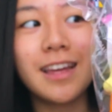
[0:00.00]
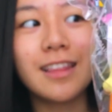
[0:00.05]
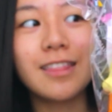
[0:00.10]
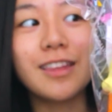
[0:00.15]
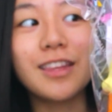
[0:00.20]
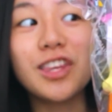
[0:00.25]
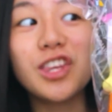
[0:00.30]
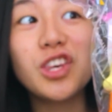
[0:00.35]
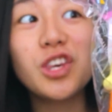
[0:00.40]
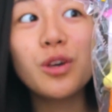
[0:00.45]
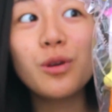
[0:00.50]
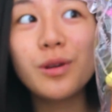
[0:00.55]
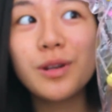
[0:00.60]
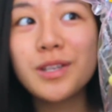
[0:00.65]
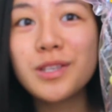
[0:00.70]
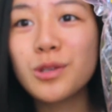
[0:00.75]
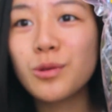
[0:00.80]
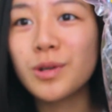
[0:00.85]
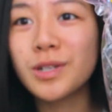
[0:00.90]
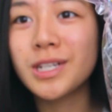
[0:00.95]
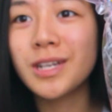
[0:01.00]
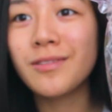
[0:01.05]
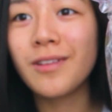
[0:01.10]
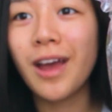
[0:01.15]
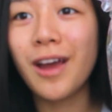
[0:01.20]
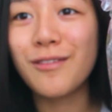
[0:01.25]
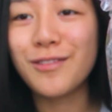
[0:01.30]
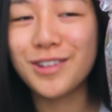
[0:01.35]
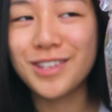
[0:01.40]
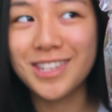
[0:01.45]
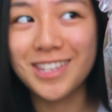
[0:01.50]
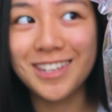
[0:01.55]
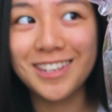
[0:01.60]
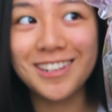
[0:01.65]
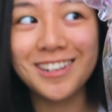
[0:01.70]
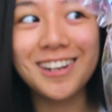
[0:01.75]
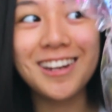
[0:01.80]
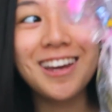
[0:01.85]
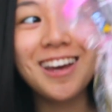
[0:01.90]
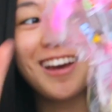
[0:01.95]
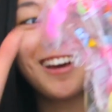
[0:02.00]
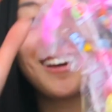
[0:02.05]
like the cutest squishy I've ever seen.